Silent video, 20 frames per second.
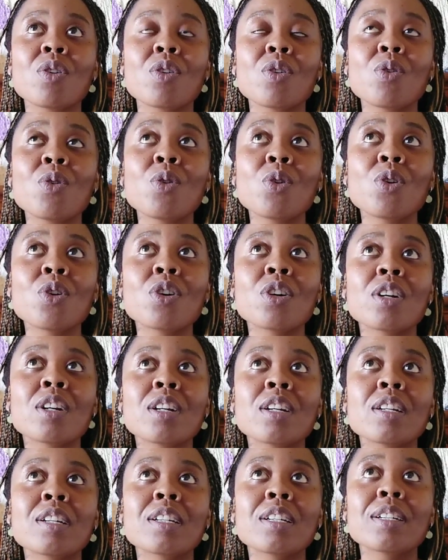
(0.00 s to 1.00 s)

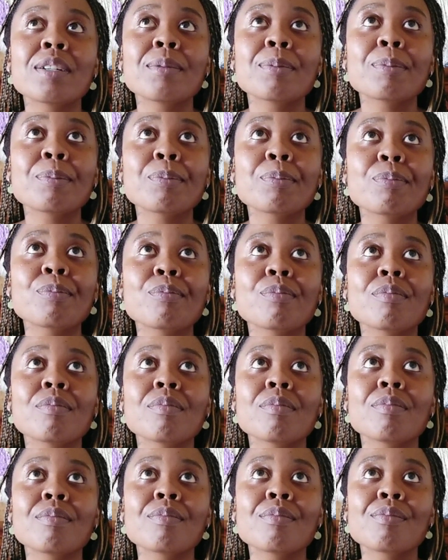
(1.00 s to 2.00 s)
Or
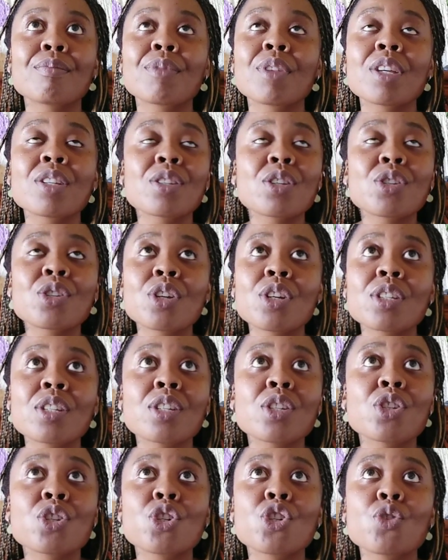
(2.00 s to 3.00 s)
there's a
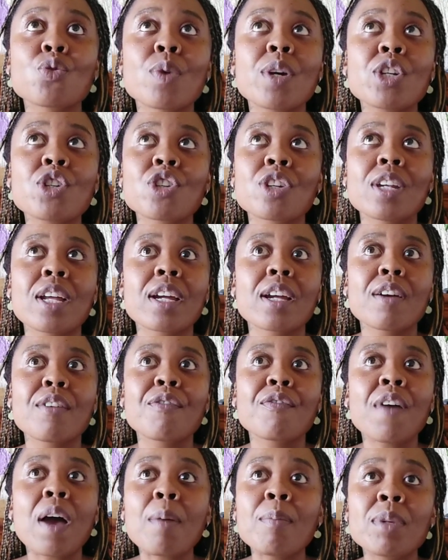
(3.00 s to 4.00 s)
certain situation, like a
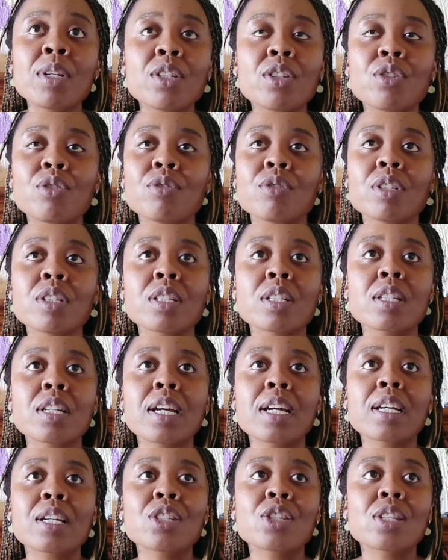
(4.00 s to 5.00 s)
family unit,
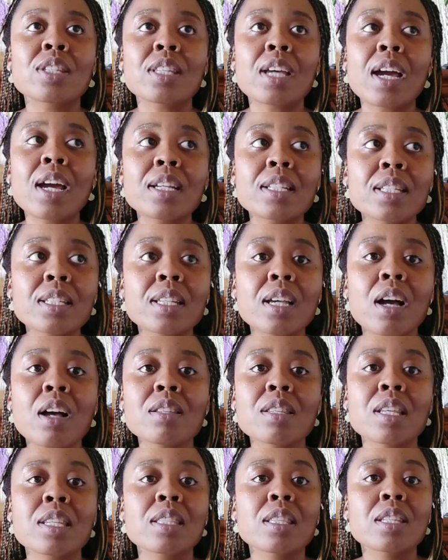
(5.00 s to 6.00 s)
like society
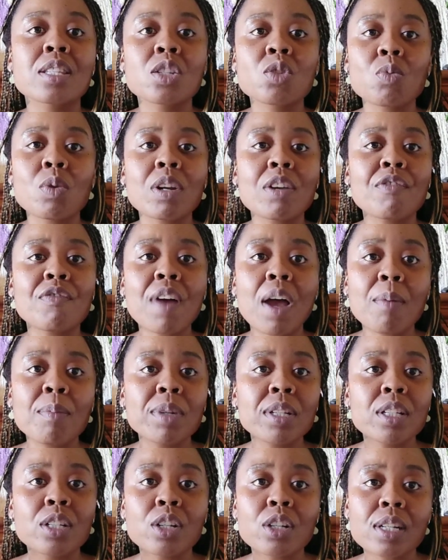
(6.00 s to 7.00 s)
tells us this is what a
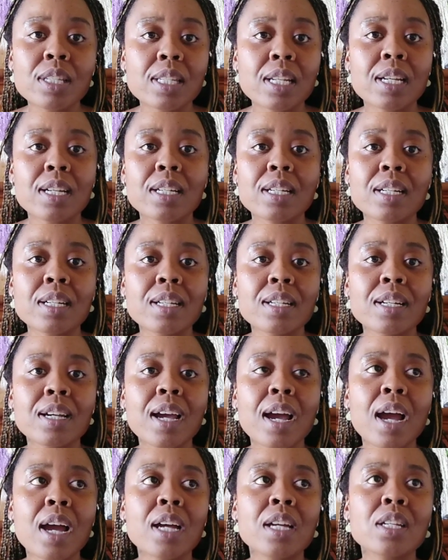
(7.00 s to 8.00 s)
family looks like,
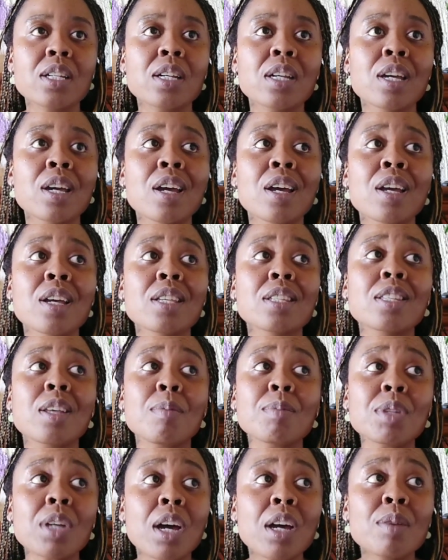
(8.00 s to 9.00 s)
and
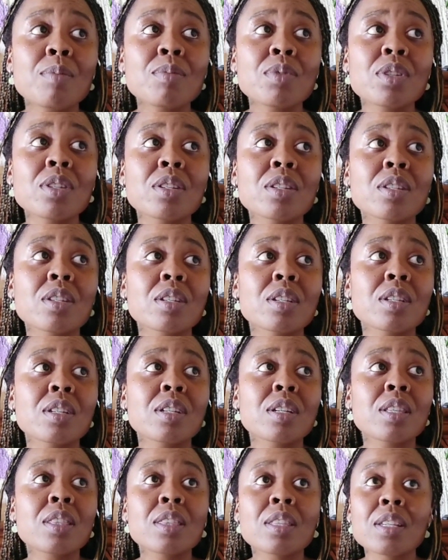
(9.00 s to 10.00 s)
sometimes
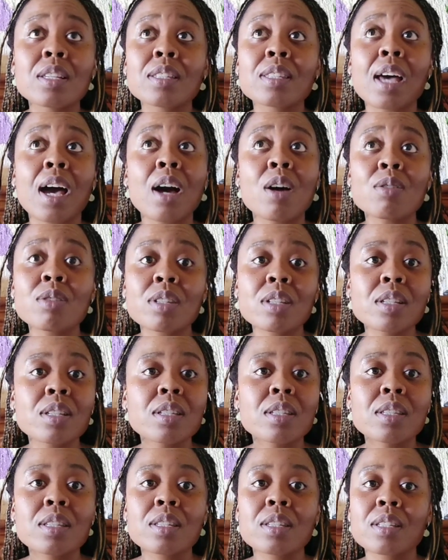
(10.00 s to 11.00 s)
in these
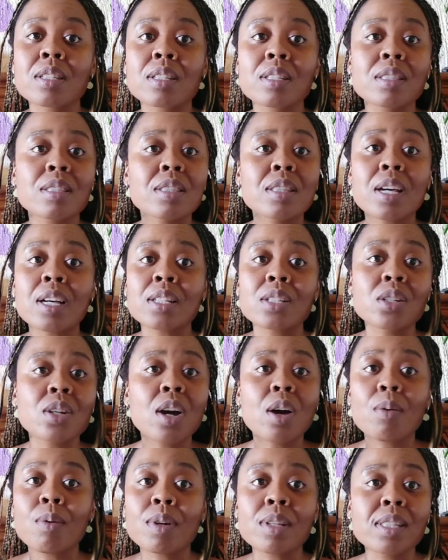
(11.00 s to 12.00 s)
houses that's
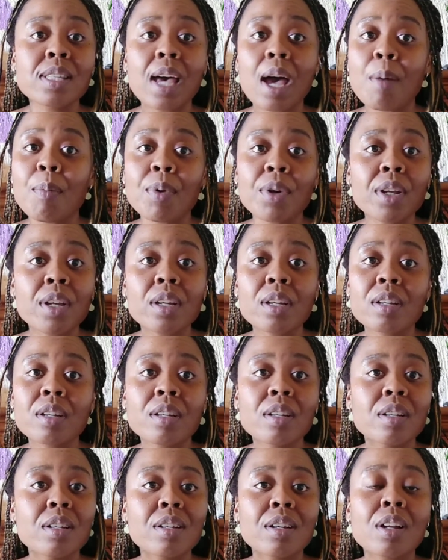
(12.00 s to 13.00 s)
not what's happening,
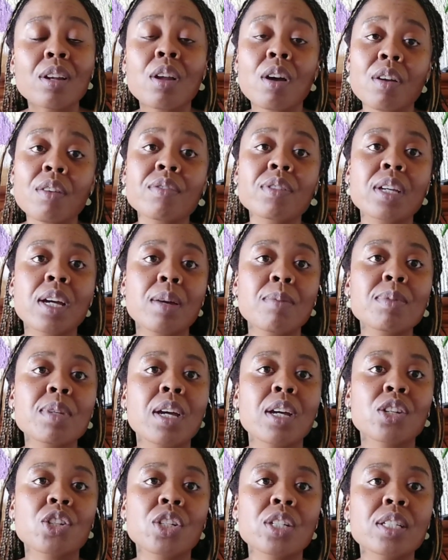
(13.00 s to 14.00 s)
a lot of times
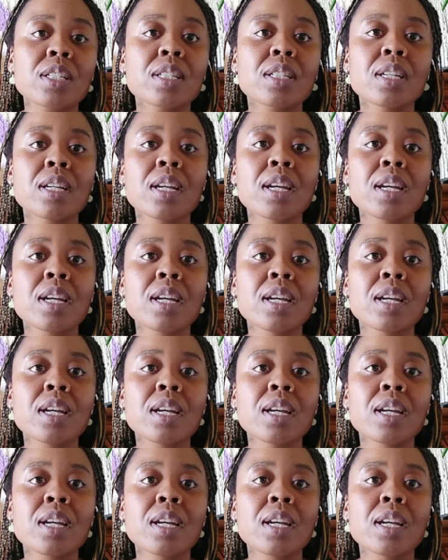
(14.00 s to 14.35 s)
actually,